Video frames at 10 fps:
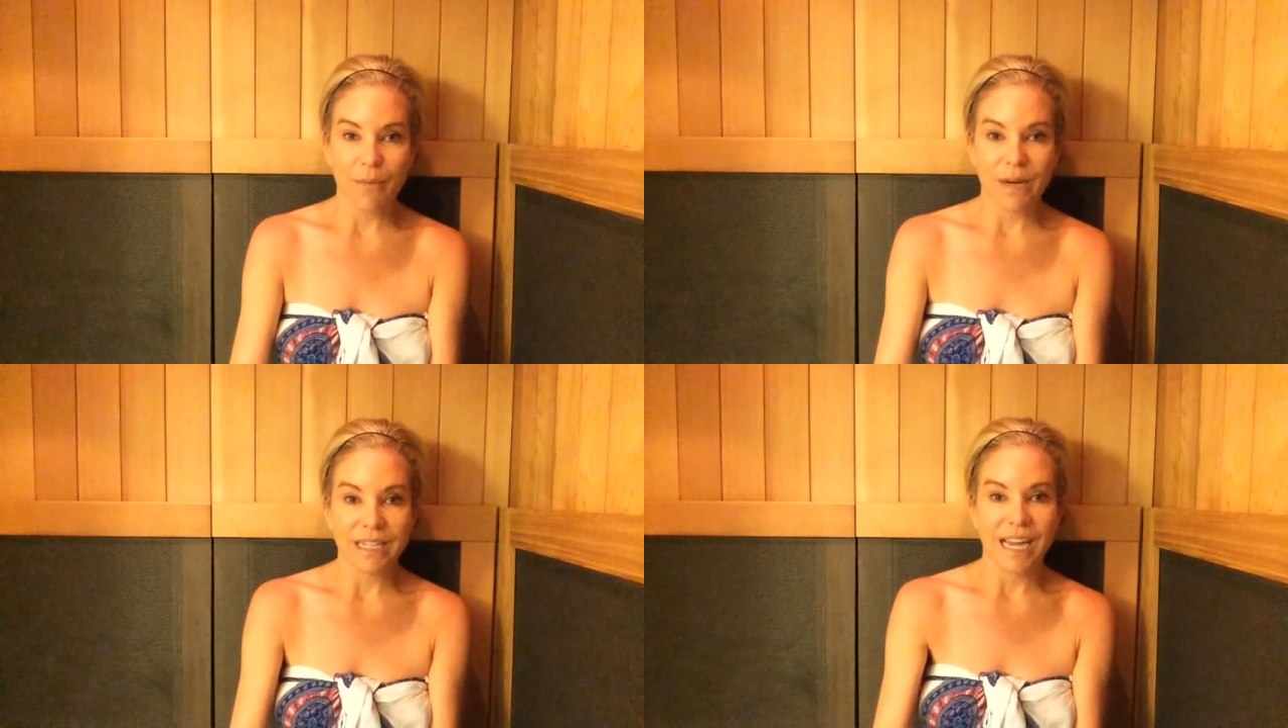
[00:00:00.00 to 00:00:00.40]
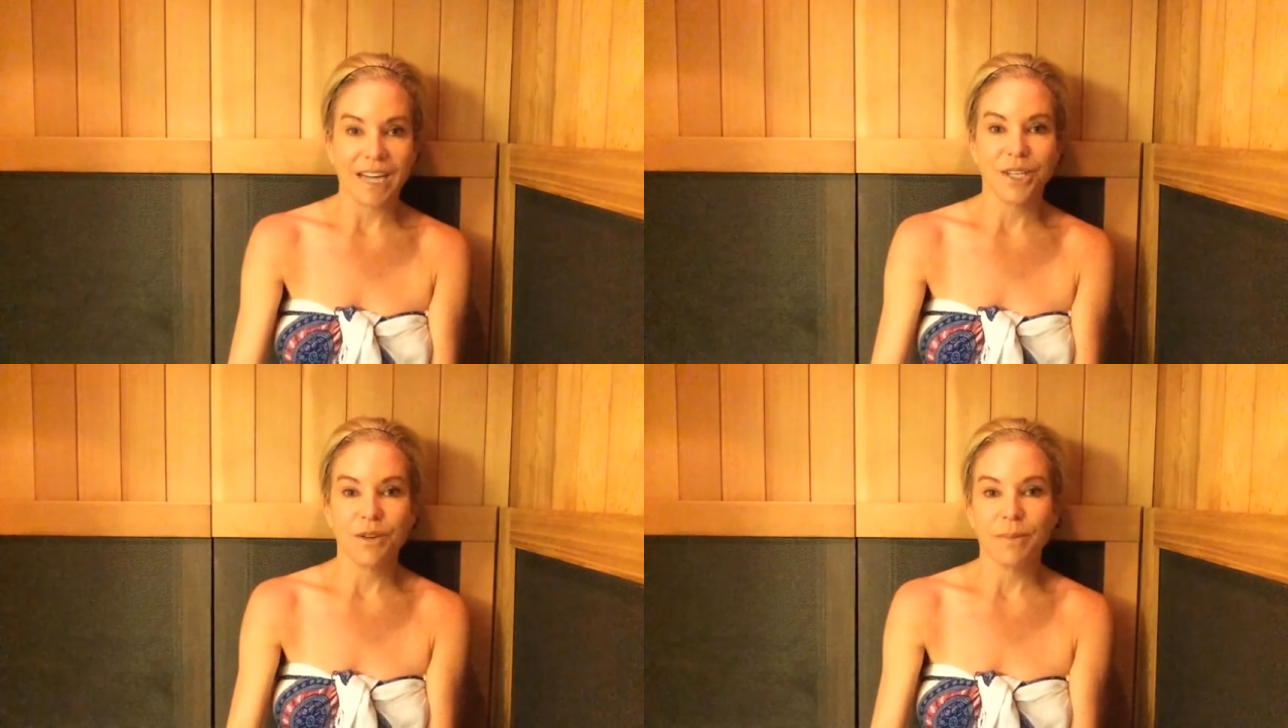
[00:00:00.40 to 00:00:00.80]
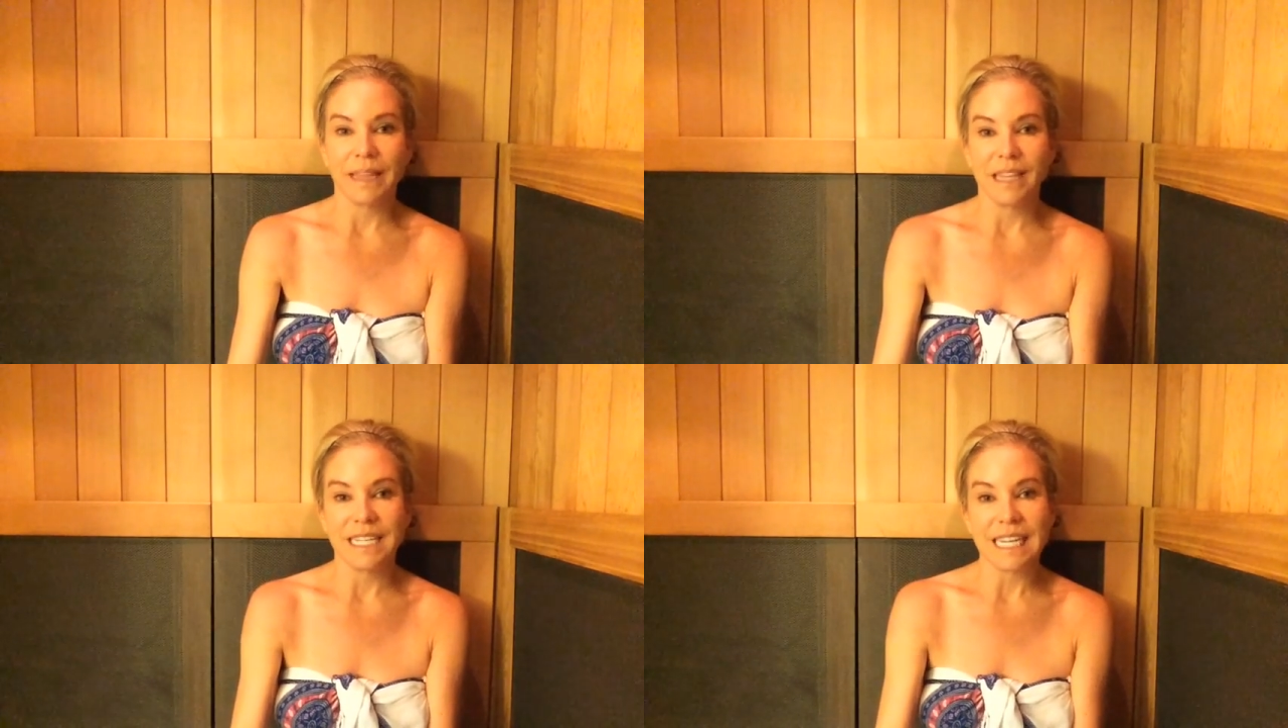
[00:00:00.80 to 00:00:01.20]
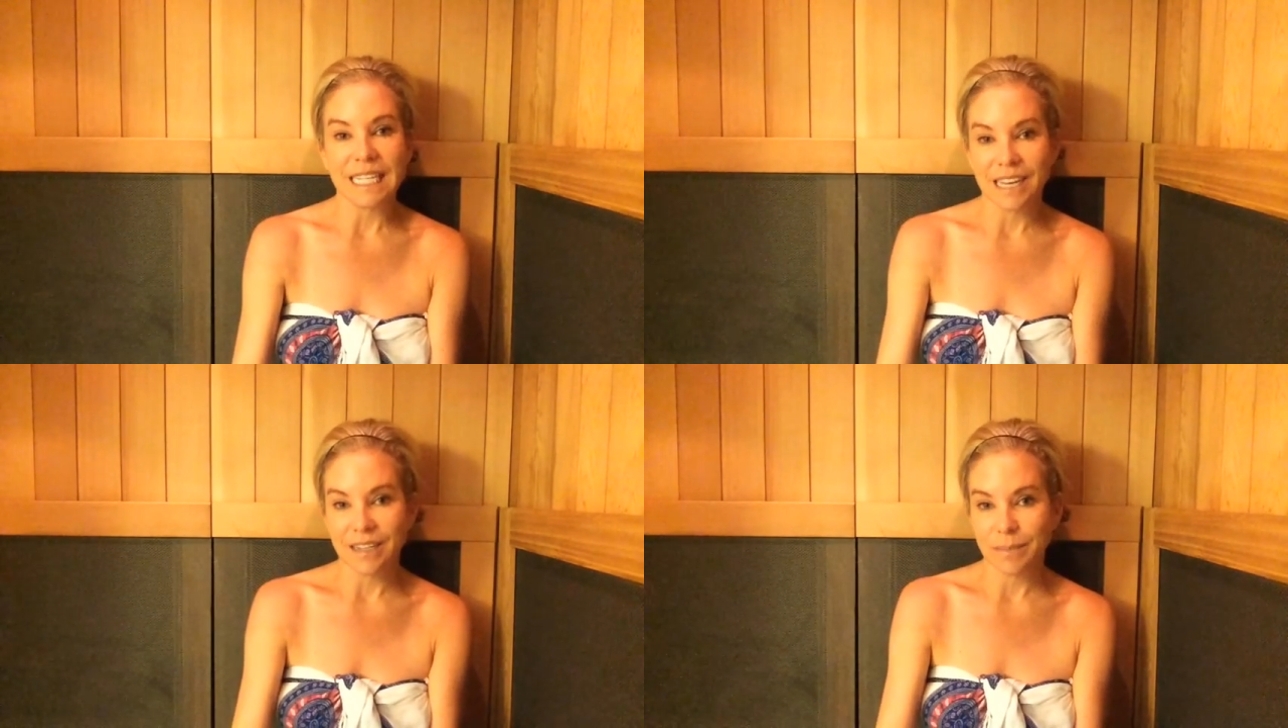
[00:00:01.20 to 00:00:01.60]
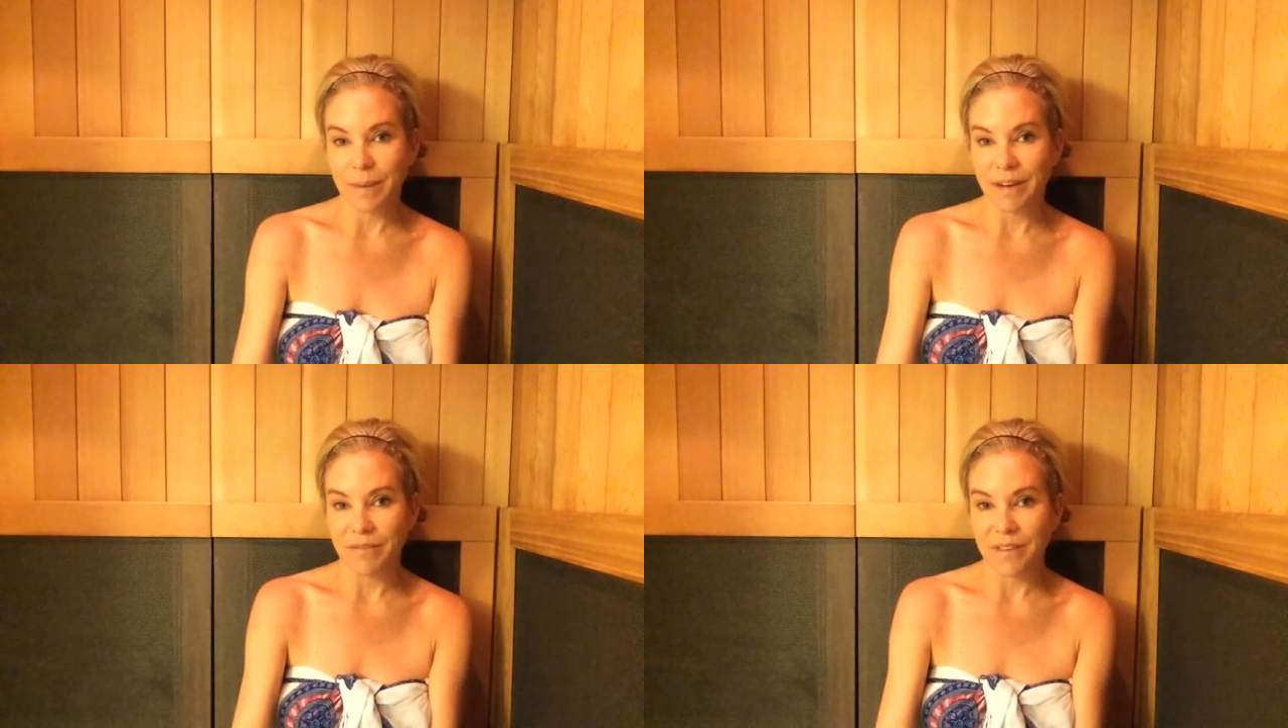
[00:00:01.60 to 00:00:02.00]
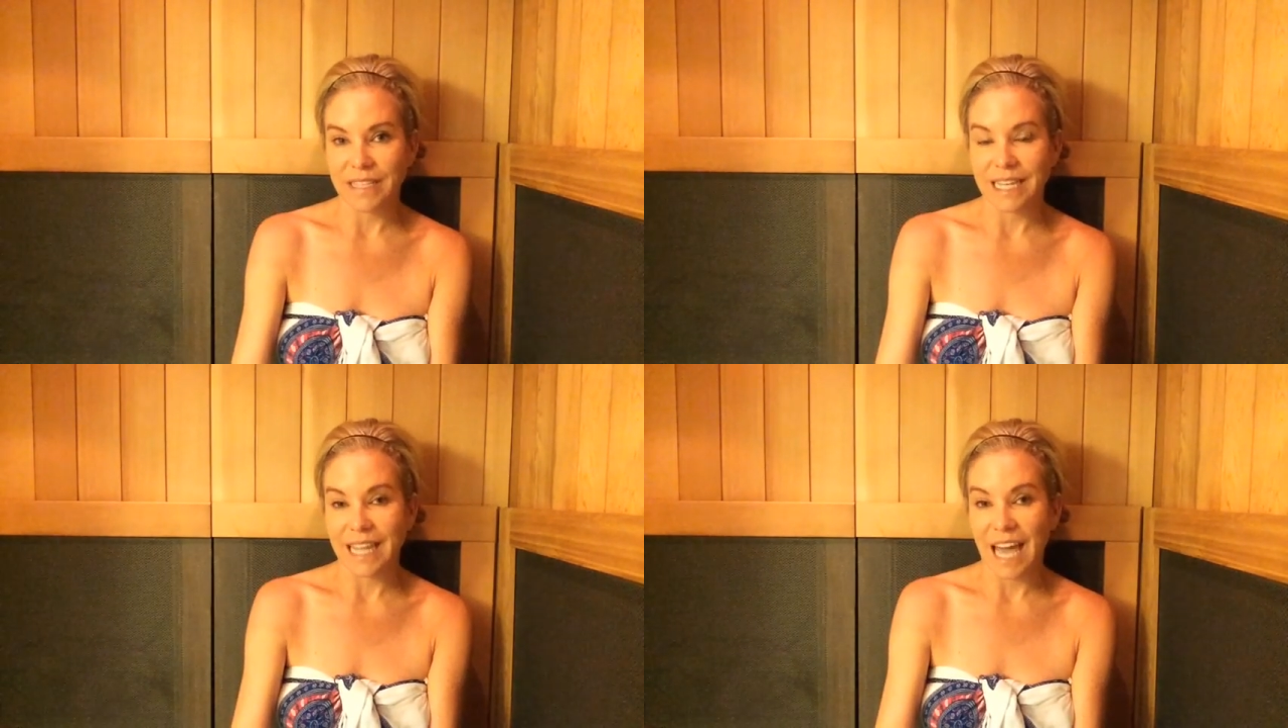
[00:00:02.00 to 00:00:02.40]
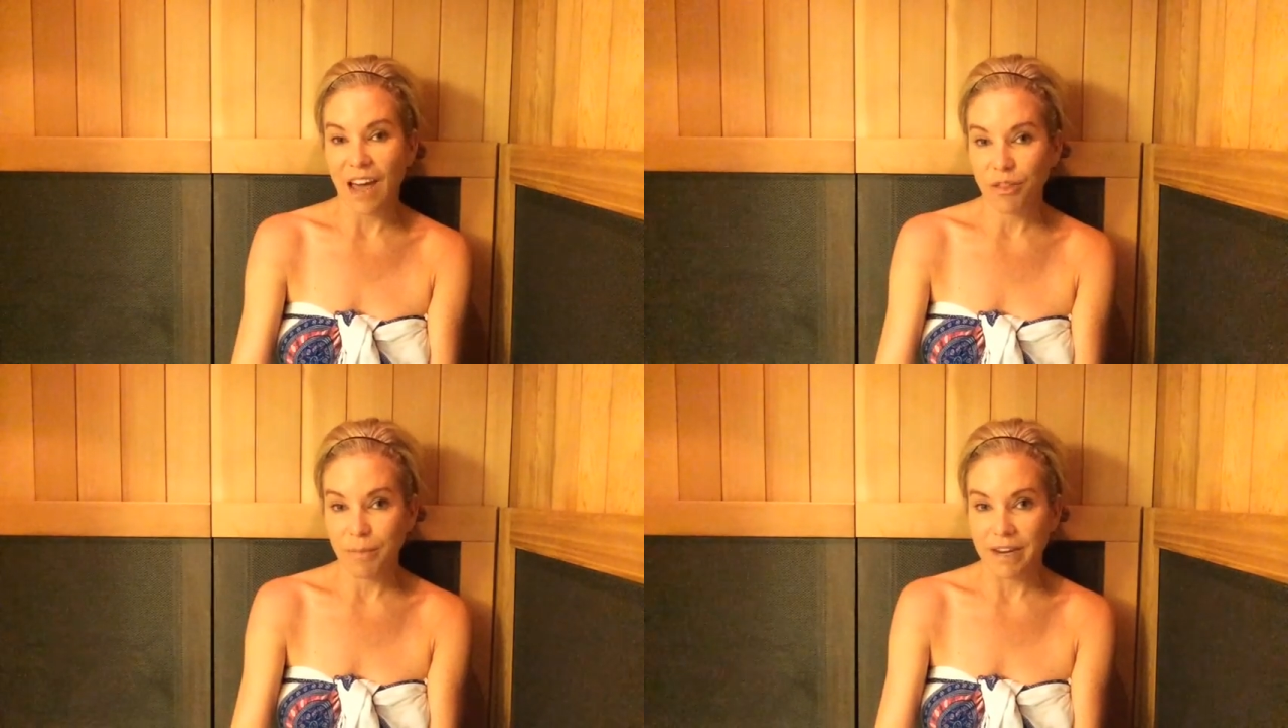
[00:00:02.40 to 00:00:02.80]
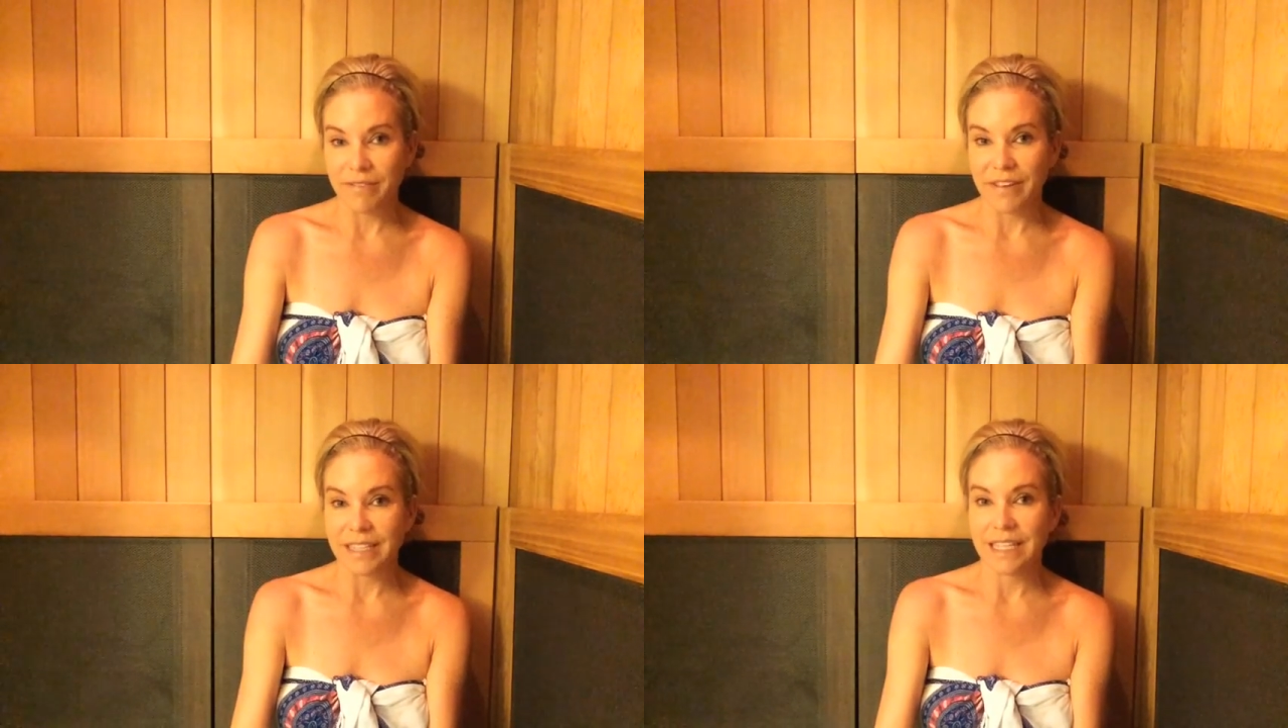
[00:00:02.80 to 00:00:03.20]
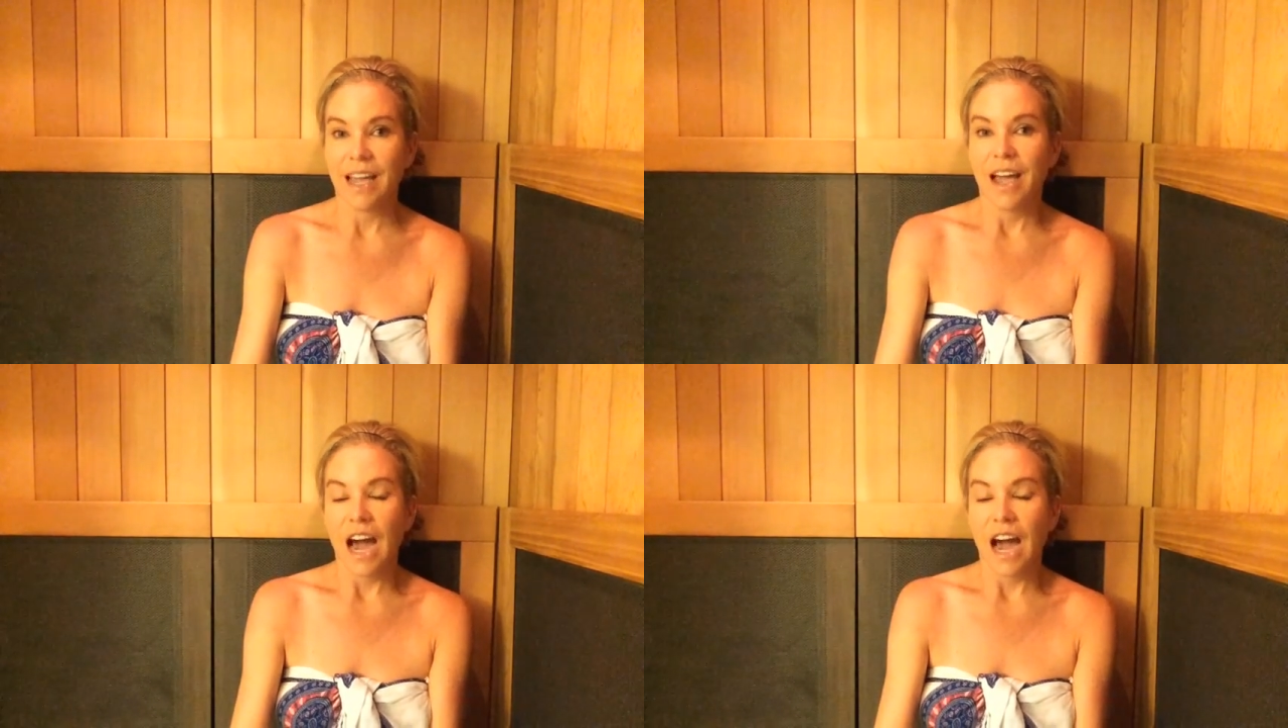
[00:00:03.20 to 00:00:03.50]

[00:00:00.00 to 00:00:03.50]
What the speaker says: I want to talk to you about the detox benefits and the health benefits